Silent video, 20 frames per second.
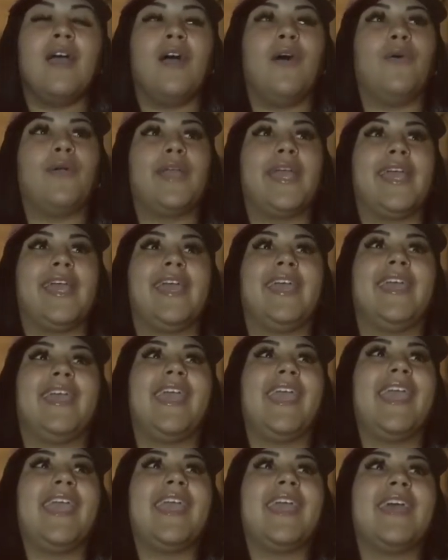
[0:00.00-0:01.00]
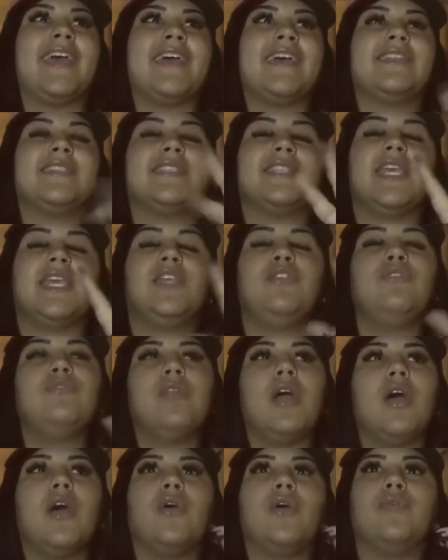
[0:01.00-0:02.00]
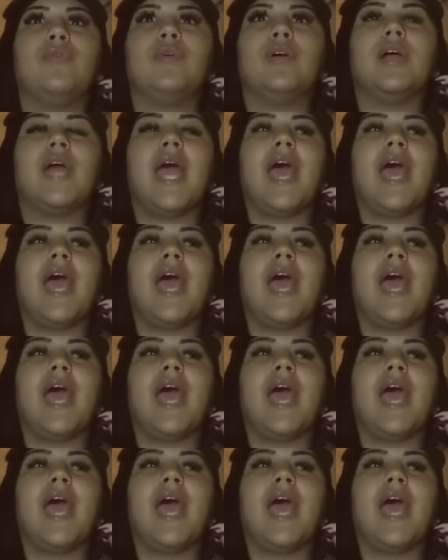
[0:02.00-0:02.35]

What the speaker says: Okay, and you know,